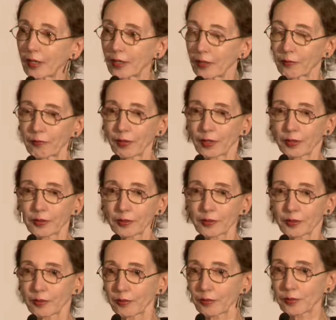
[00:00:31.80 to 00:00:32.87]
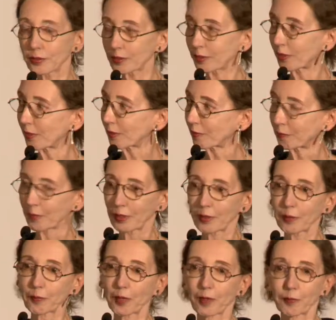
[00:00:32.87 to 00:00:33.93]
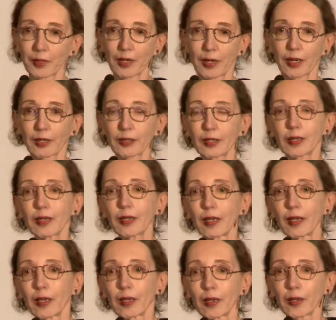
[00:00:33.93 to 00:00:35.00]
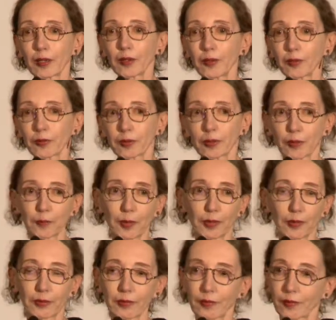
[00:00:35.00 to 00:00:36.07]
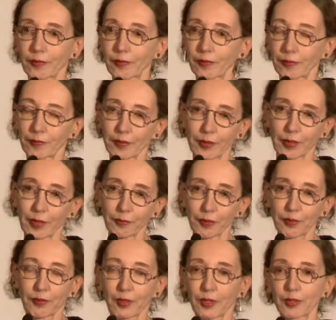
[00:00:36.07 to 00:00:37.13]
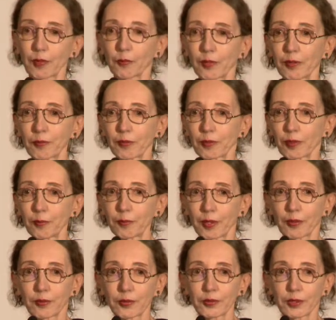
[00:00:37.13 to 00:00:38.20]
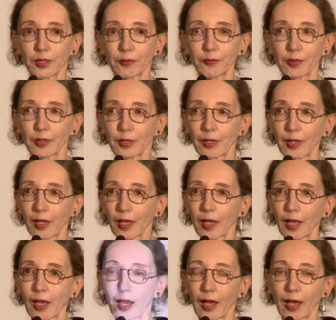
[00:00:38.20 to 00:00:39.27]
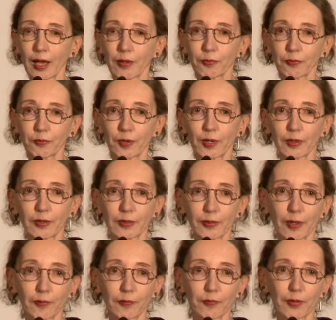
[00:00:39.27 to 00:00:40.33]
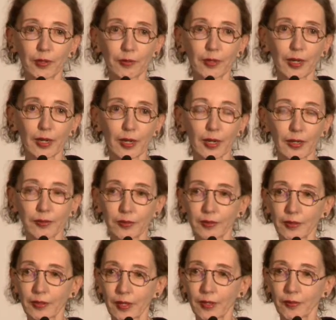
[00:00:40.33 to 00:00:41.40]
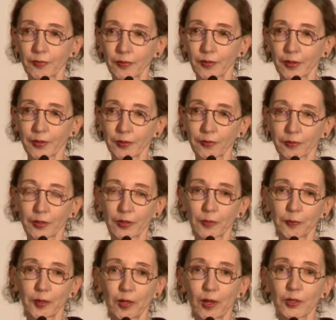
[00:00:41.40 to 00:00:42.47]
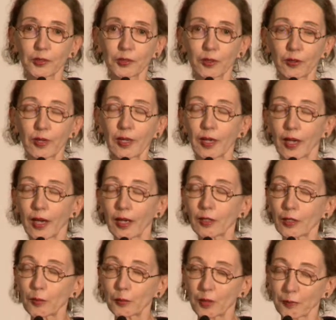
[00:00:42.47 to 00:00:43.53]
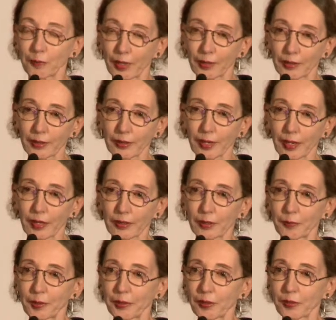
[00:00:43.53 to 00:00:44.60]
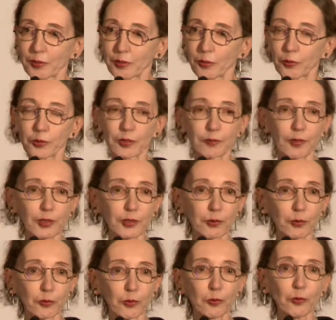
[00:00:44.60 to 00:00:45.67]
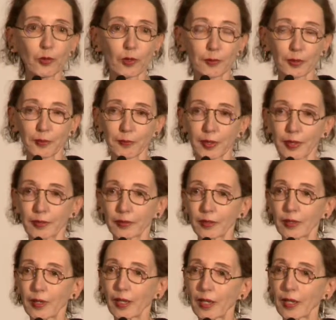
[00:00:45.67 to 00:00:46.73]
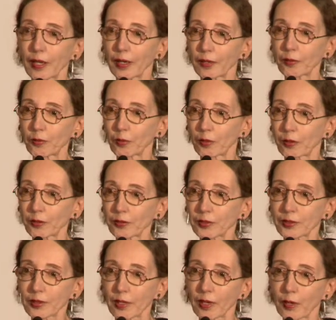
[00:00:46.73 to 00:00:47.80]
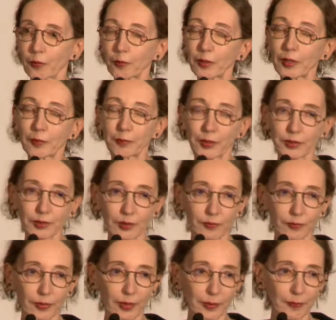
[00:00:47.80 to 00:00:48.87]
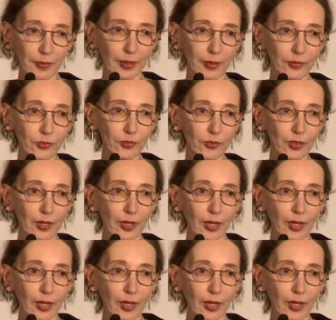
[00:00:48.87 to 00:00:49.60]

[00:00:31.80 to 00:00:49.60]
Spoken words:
events, so meeting Muhammad Ali, hearing about everything that we've heard about this evening. I felt very honored and very thrilled, but also a little bit melancholy because those of us who knew Norman Mailer and Norris really missed them very much.